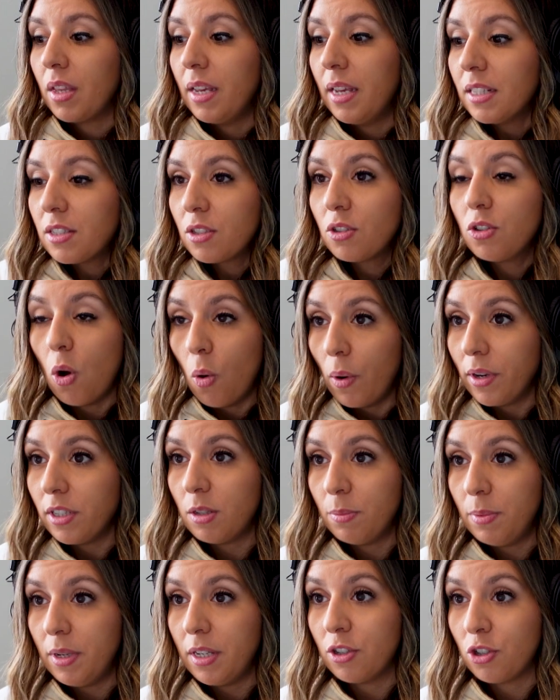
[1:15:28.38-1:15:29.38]
It's going
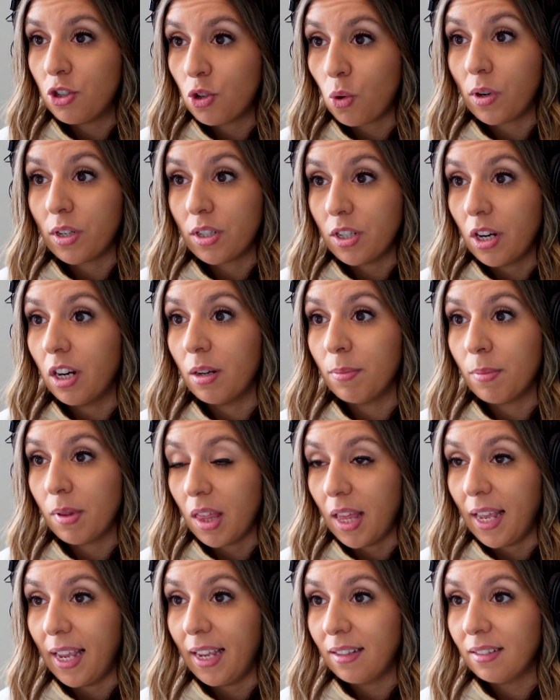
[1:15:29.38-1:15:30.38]
to be a short-term
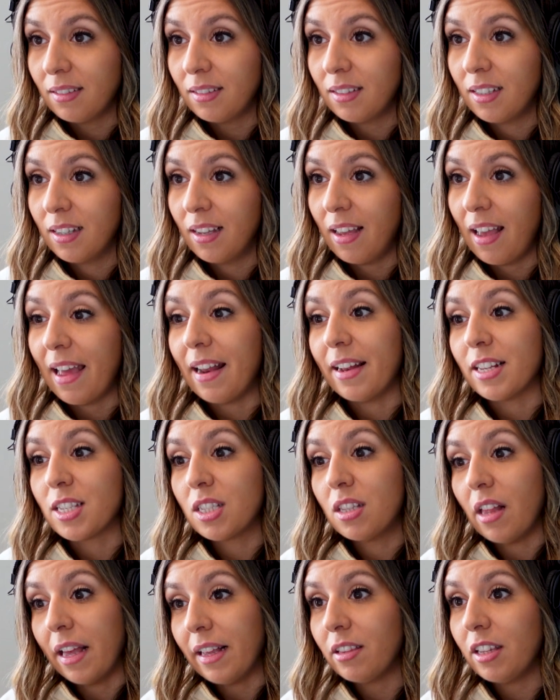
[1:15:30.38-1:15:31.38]
thing, and
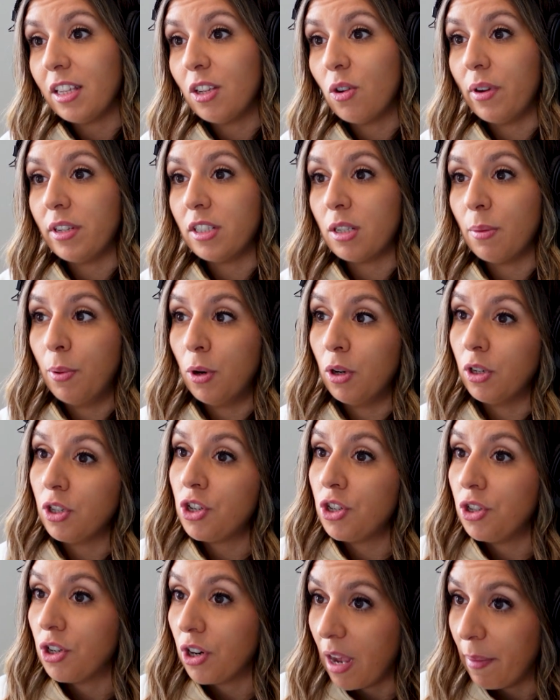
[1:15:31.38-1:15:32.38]
it's likely going to
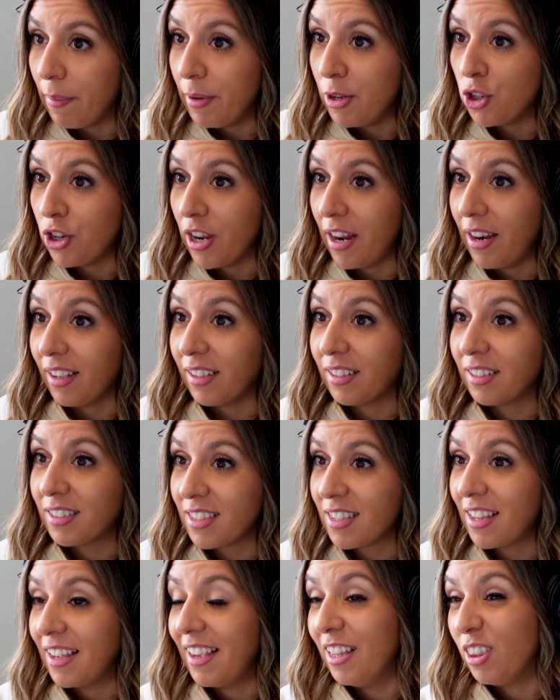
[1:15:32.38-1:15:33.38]
push your
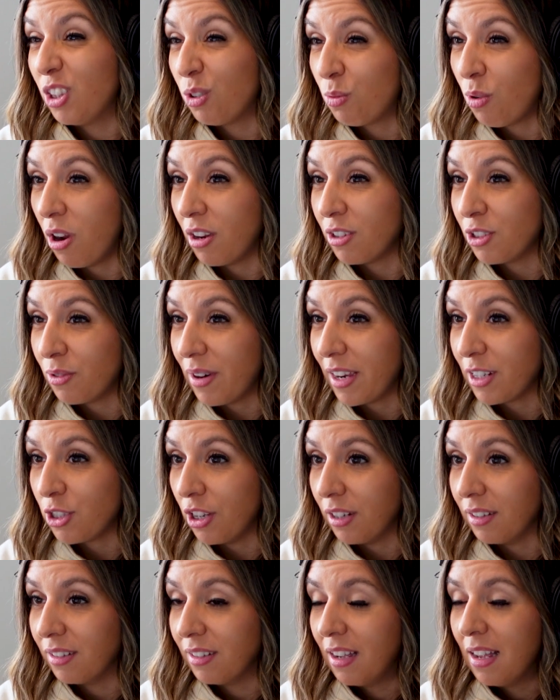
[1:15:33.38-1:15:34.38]
epigenetics in the wrong
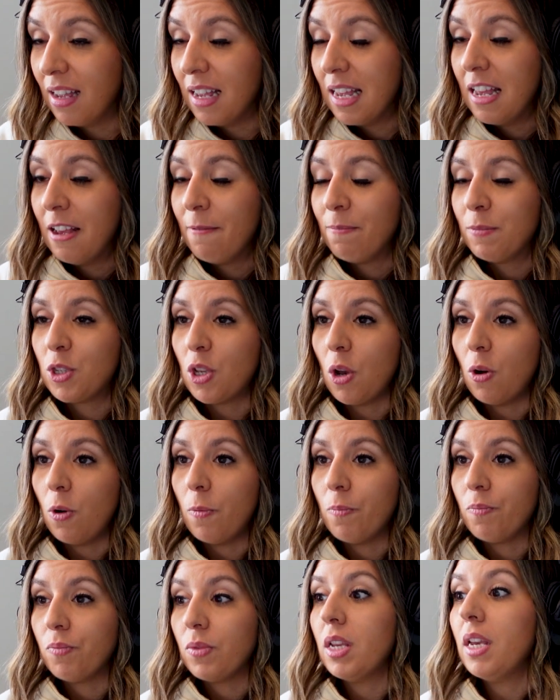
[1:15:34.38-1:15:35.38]
direction.
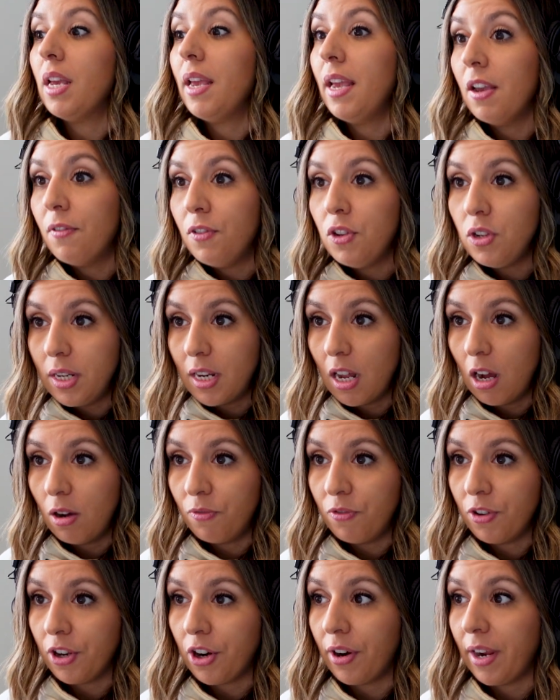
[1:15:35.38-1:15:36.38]
So if you need
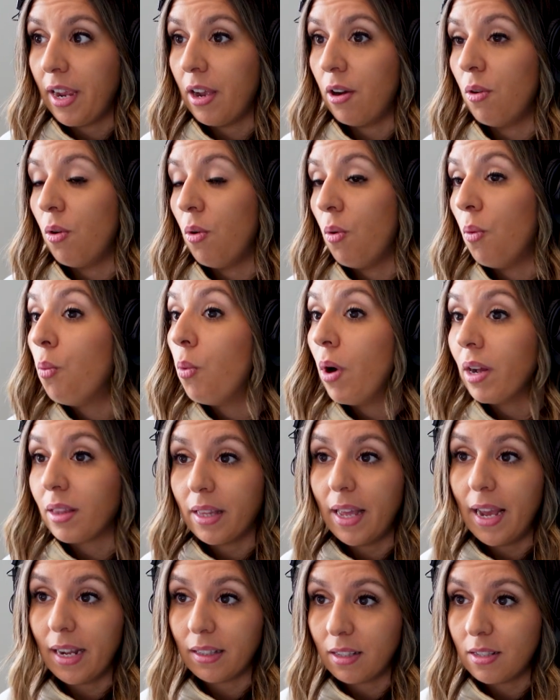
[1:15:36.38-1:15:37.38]
help figuring out what
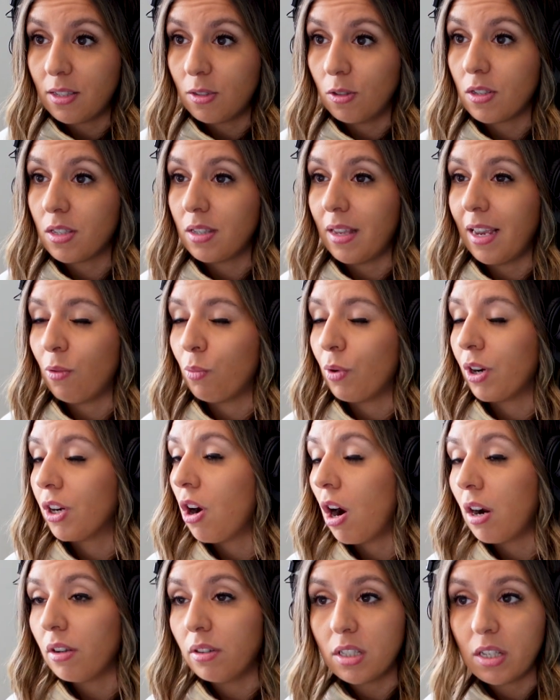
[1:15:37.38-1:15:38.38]
the heck this looks like,
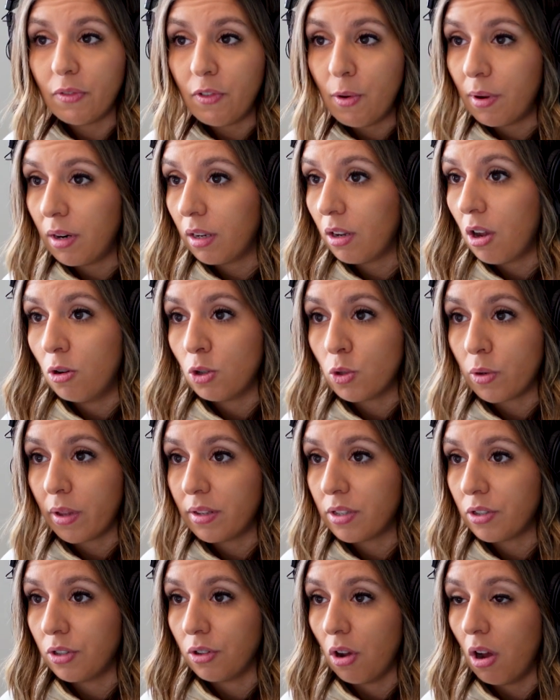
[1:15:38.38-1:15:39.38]
regardless if you want to coach with
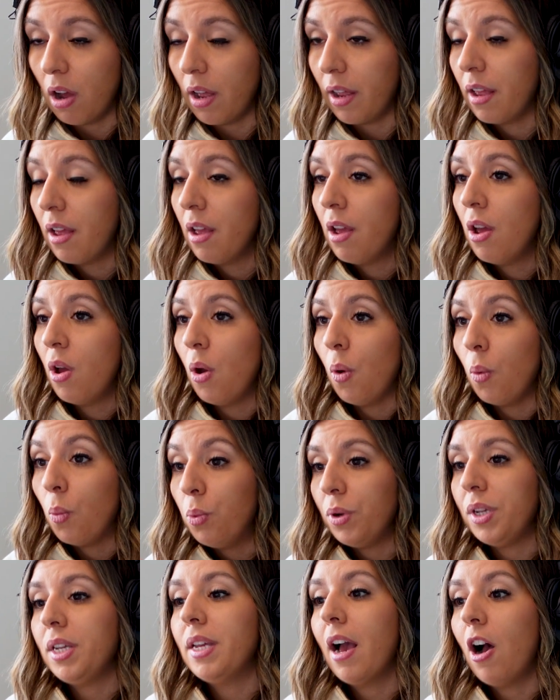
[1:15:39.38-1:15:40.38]
us or not,
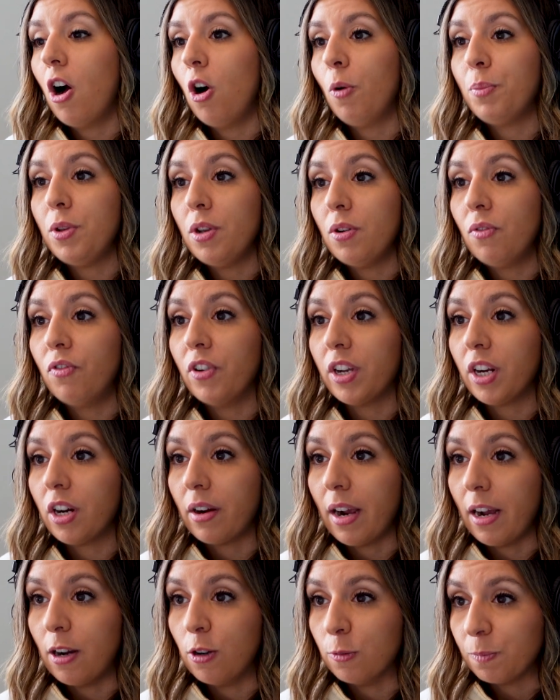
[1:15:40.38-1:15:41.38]
we help you
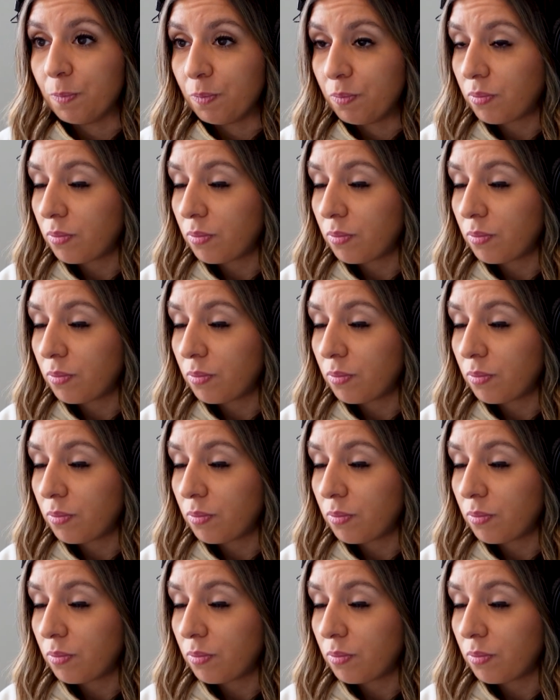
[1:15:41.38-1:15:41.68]
figure out